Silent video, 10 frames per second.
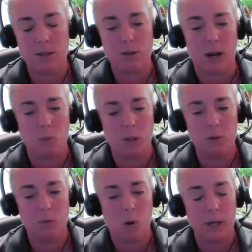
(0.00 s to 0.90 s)
And so I
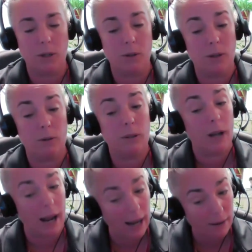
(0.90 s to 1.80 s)
wouldn't want you to
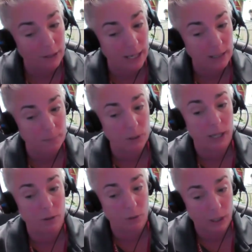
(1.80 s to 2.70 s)
not have a textbook
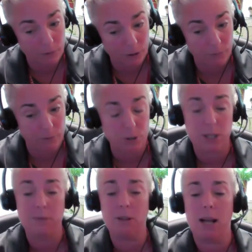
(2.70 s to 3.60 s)
that you need for first
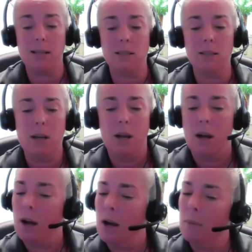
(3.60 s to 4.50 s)
day of classes.
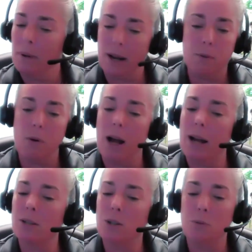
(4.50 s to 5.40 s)
But
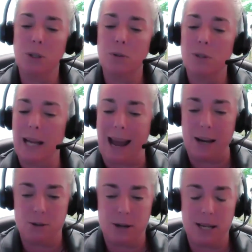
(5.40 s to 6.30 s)
otherwise, you would use the
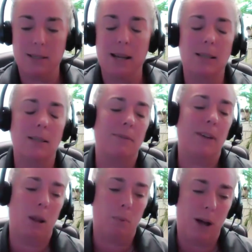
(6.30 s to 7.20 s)
address that's
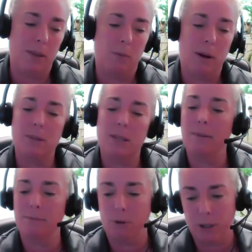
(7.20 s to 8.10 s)
available on the
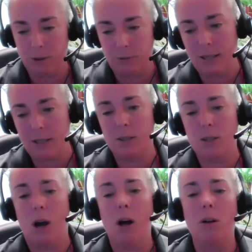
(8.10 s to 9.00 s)
website for your
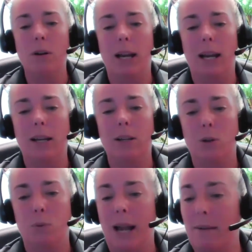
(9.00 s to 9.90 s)
residence hall, and
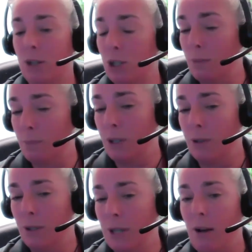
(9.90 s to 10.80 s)
you would have it shipped to
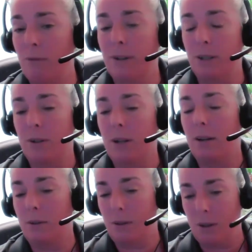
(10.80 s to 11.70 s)
yourself, and
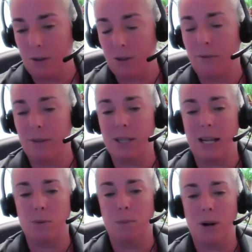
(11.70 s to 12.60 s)
the service
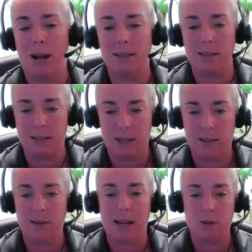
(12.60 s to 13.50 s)
desk will process it
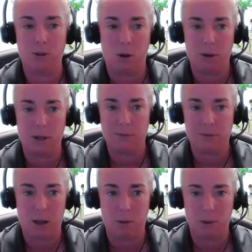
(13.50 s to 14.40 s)
and let you know when it's
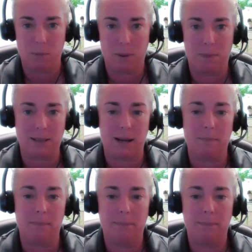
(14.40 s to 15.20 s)
available to be picked up.